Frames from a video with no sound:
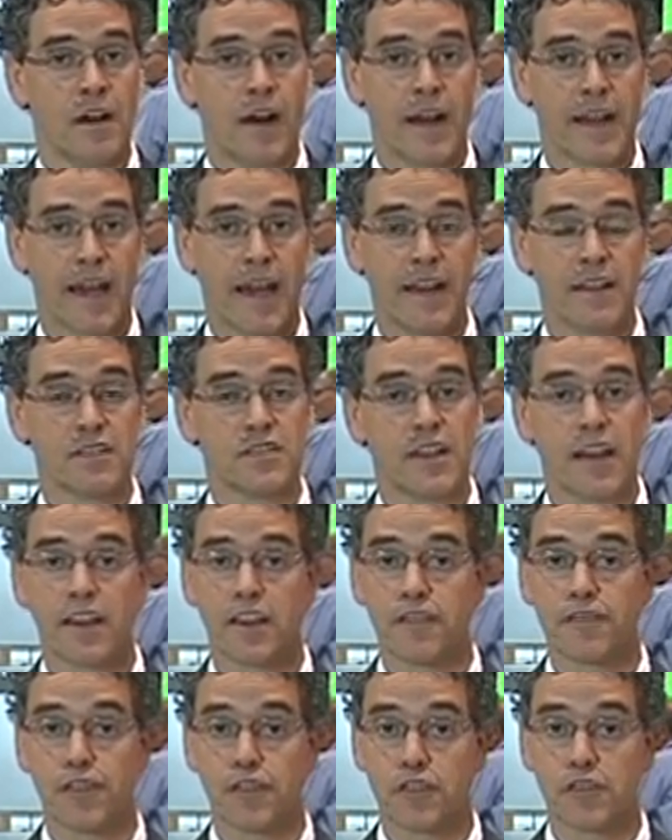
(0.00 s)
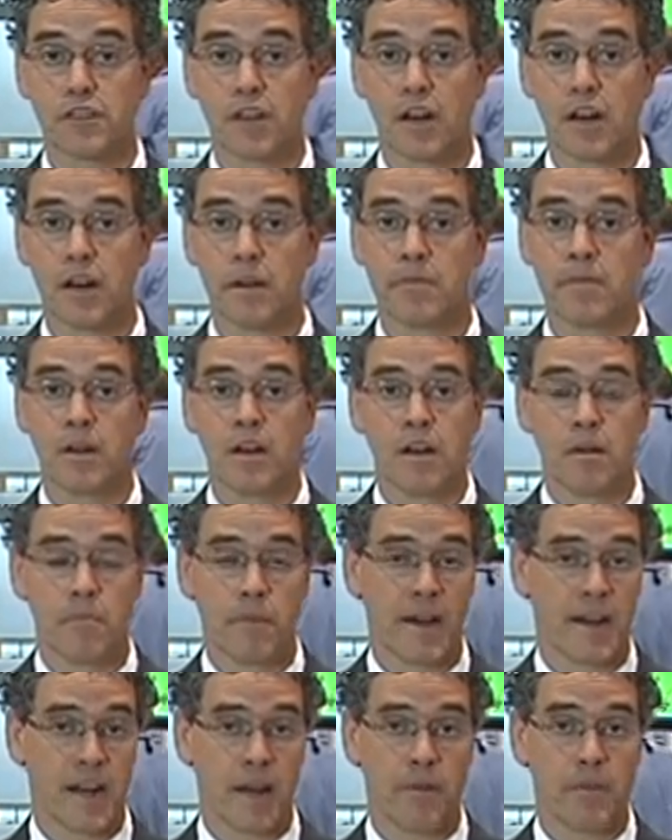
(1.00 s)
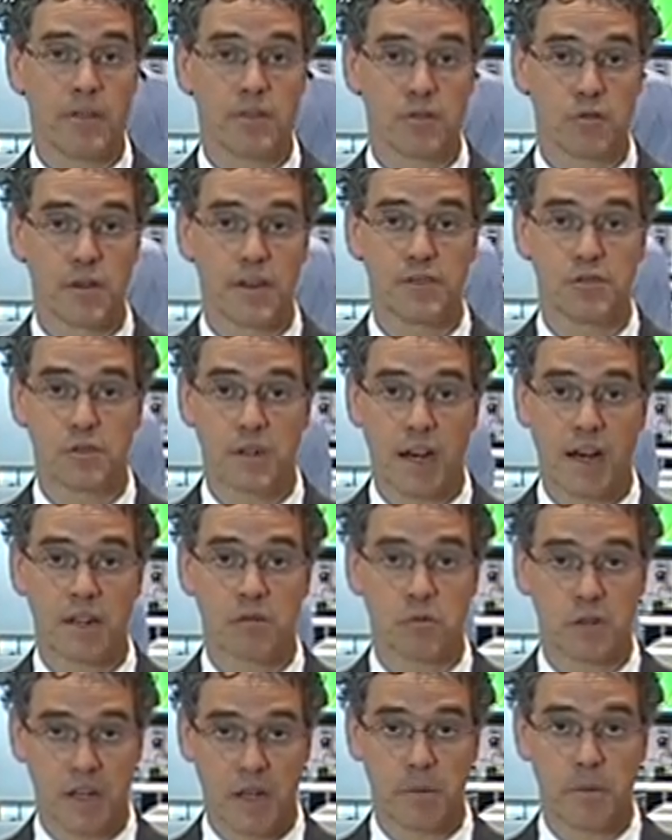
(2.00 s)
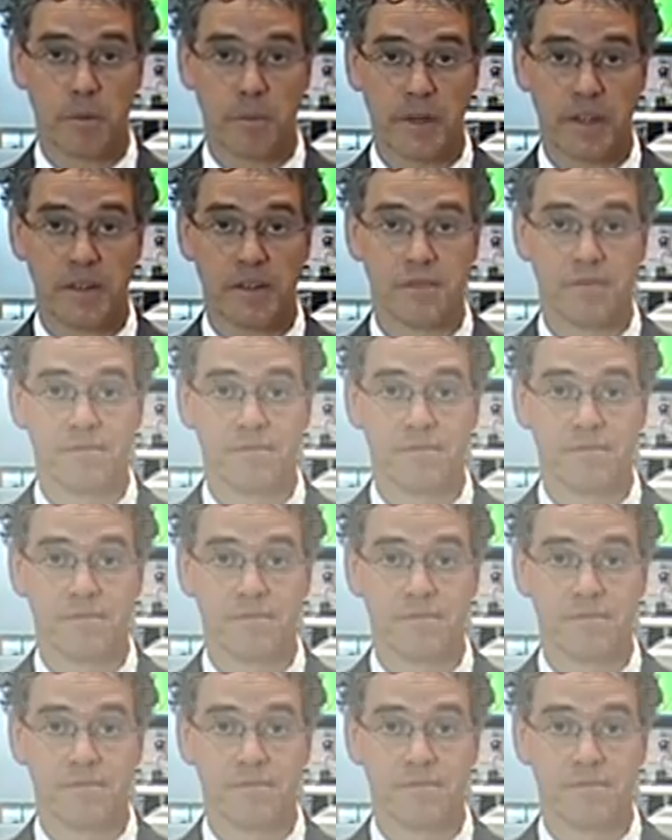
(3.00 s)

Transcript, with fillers: Again, thank you for your time. My name is Luis Duran with ABB.